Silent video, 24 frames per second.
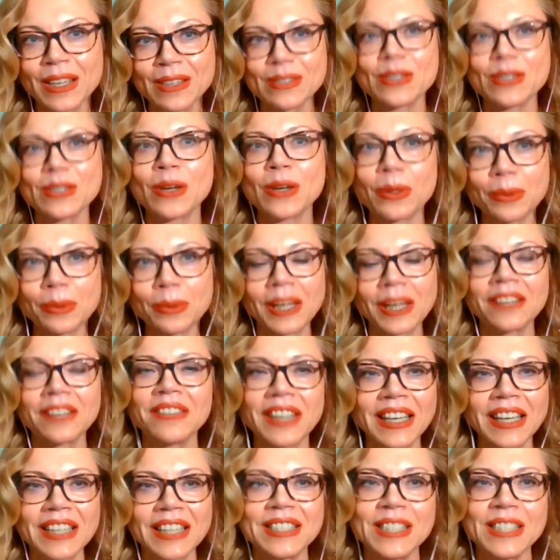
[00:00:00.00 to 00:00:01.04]
So, well,
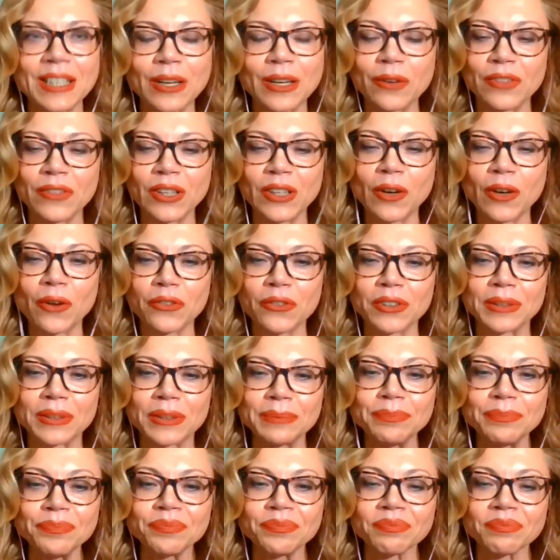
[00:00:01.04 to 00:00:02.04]
the idea of the author.